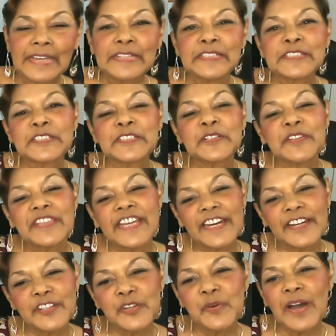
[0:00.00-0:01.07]
So there
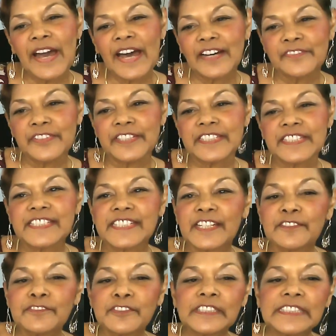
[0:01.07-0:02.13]
you have it,
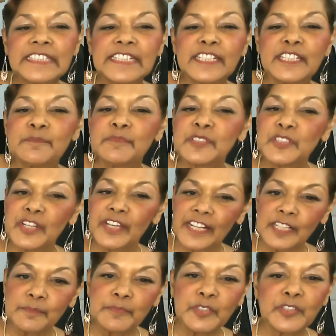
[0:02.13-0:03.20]
several tips to
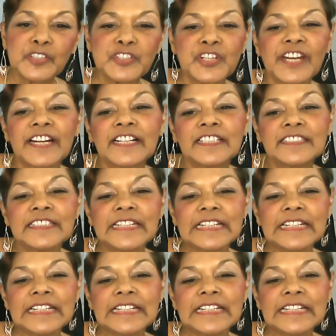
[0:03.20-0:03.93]
help your child